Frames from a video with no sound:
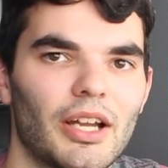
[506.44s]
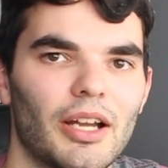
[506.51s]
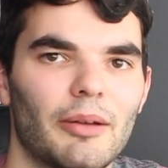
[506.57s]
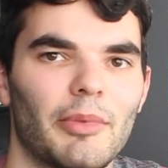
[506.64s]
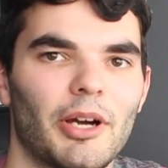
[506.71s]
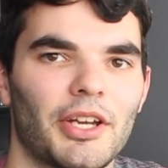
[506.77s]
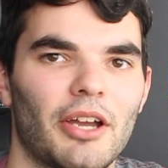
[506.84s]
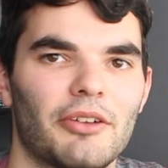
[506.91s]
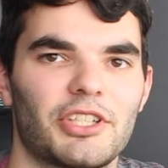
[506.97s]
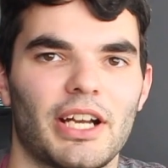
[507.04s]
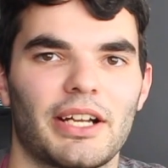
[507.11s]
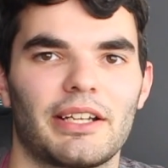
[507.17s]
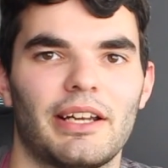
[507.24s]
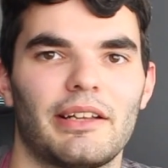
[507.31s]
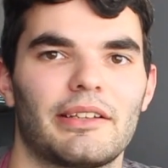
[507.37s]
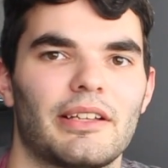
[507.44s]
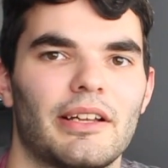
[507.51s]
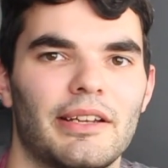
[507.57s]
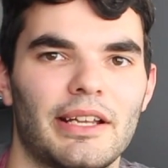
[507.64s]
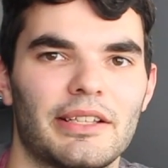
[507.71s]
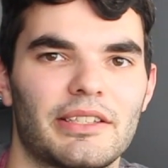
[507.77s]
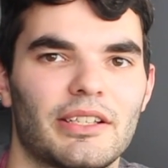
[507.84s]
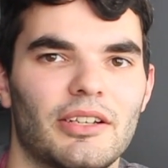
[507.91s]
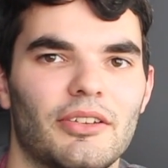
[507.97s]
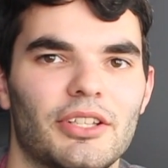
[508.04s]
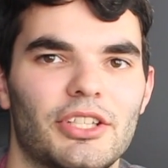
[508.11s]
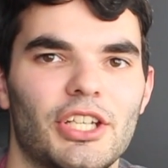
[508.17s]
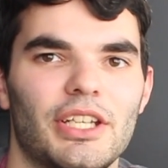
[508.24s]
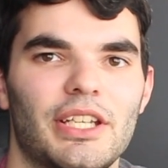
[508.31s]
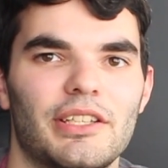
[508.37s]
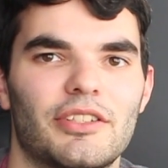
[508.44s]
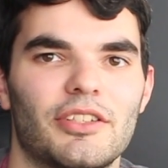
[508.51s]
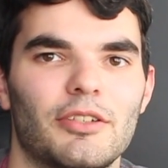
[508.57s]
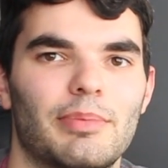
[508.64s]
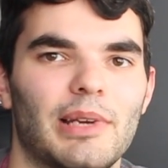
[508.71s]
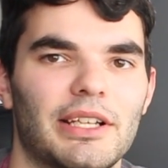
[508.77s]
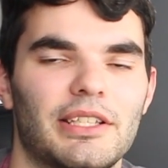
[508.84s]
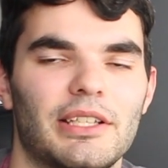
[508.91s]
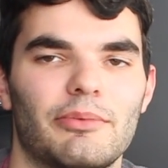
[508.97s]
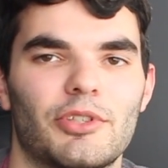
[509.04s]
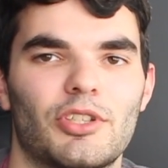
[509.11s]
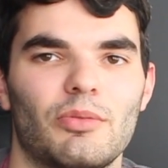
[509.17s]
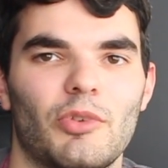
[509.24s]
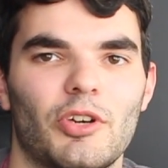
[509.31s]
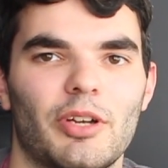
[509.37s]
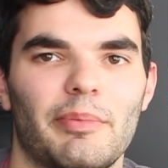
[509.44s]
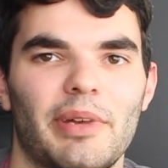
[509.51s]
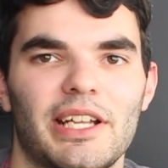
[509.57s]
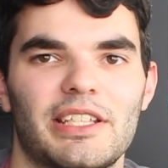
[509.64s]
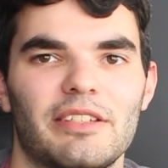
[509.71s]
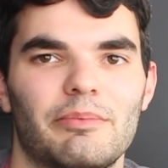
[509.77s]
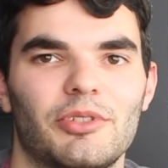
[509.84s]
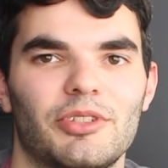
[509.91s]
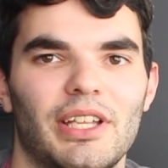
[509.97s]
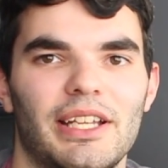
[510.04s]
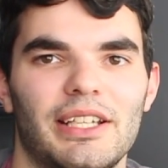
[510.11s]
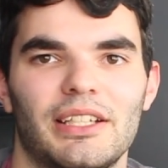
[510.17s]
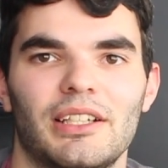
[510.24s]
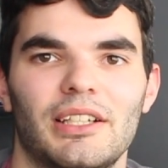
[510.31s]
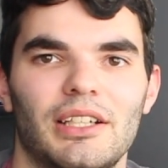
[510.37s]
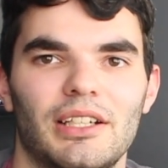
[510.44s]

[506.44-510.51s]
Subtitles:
I know Jack Hermanson got the cheeky suplex, and it was somewhat competitive, but then